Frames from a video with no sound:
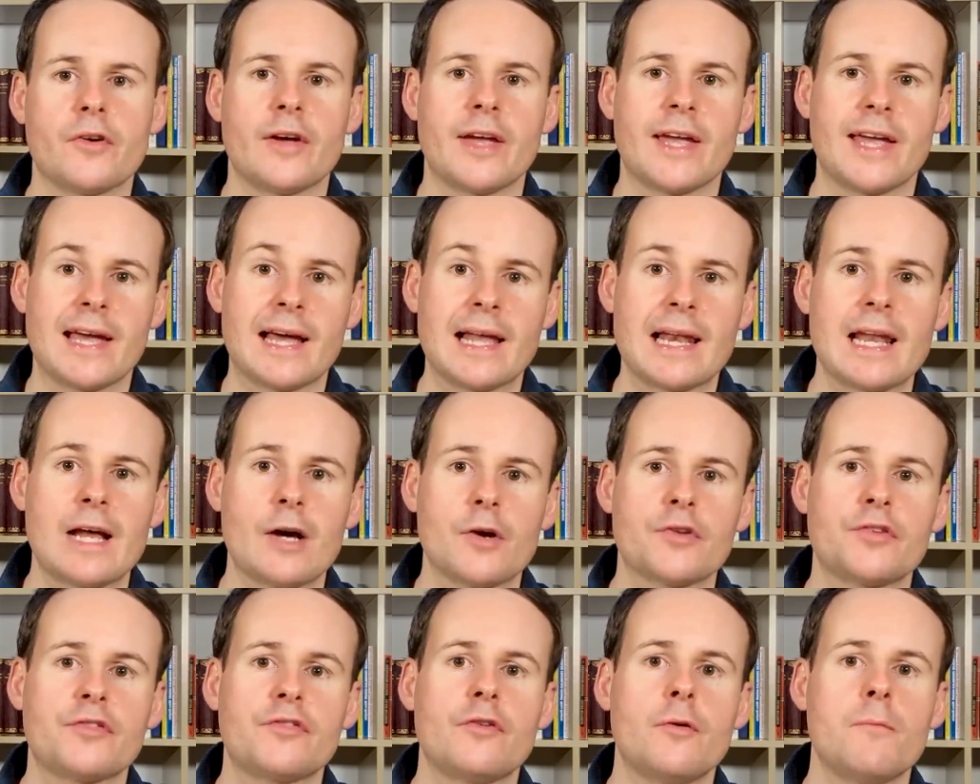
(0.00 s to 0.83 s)
it
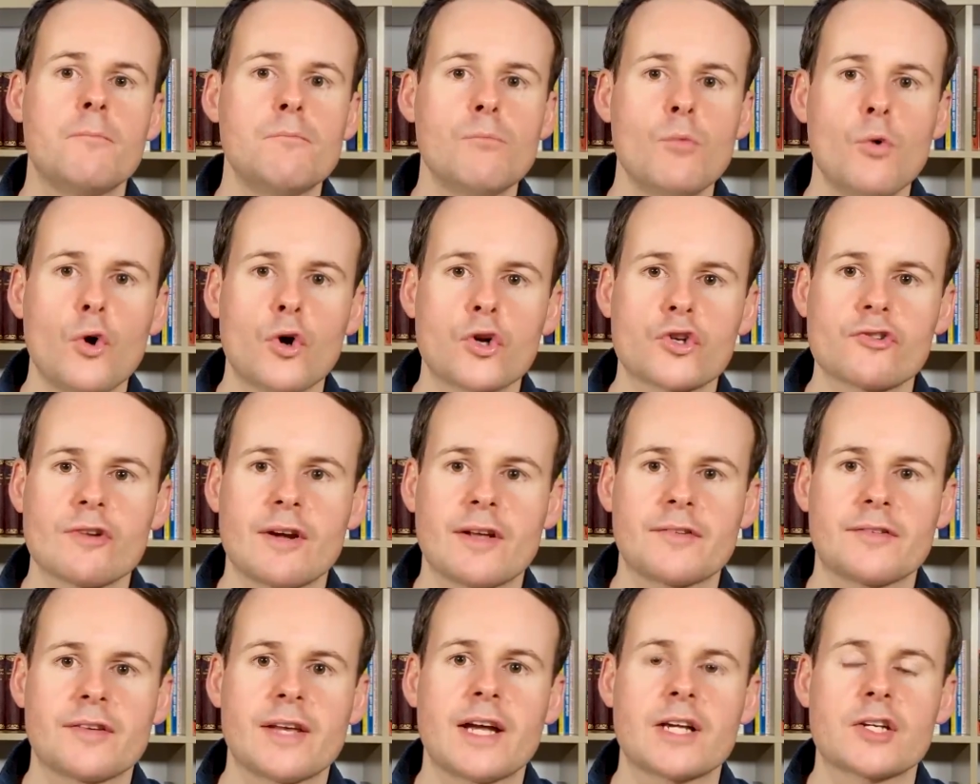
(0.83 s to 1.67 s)
allows for more
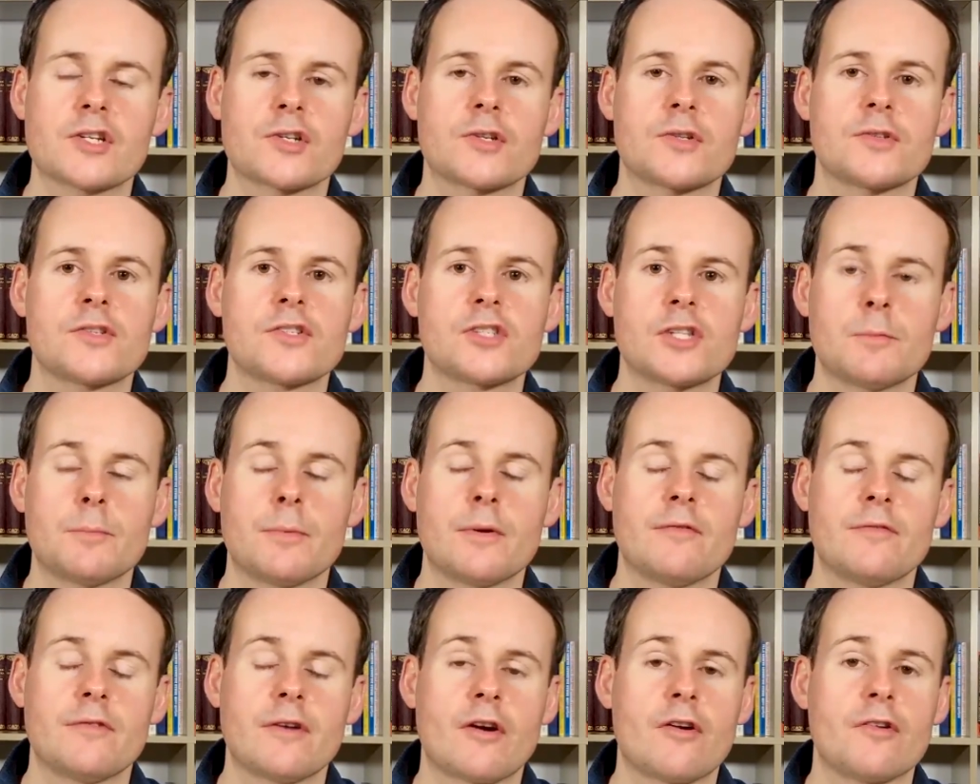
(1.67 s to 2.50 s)
transactions to be
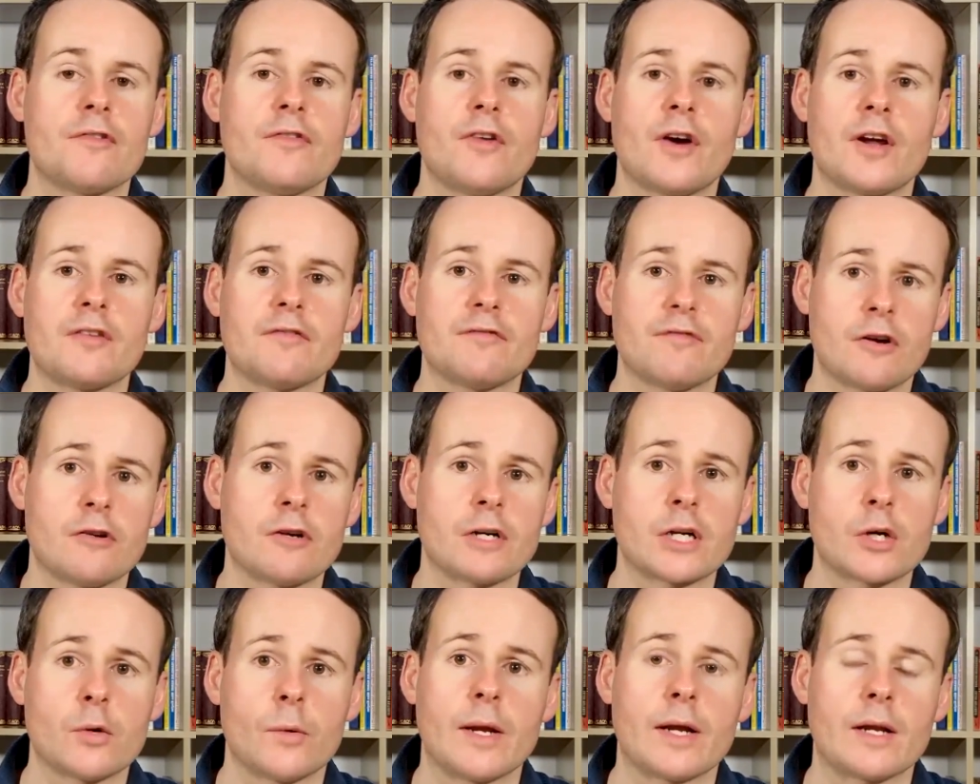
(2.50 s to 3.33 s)
verified very
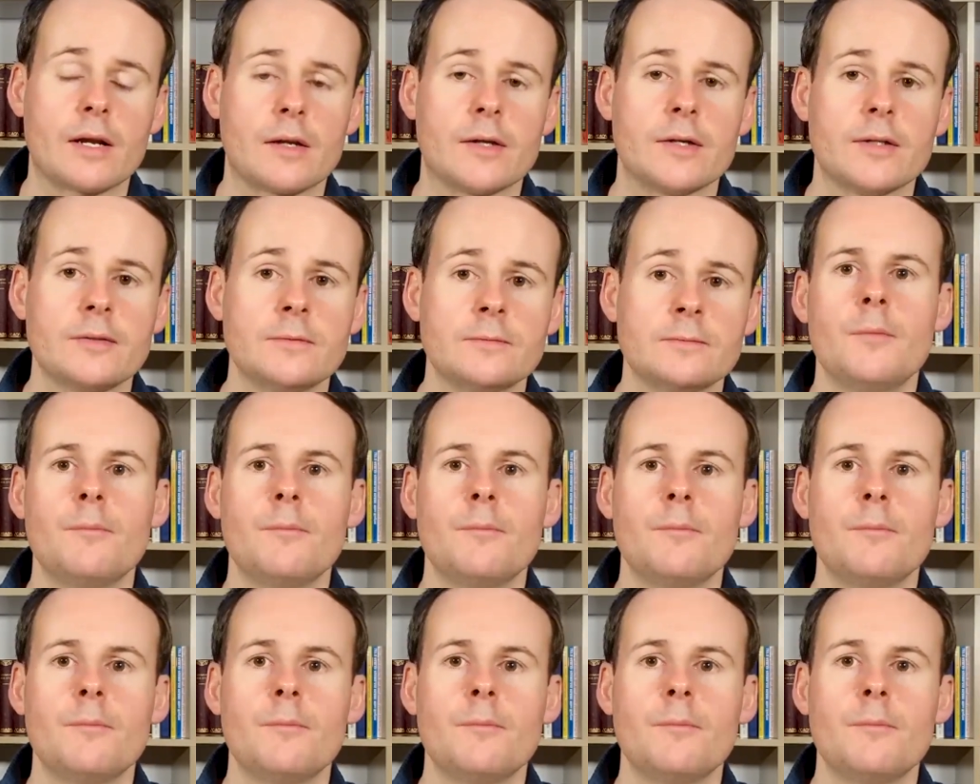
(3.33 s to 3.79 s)
quickly.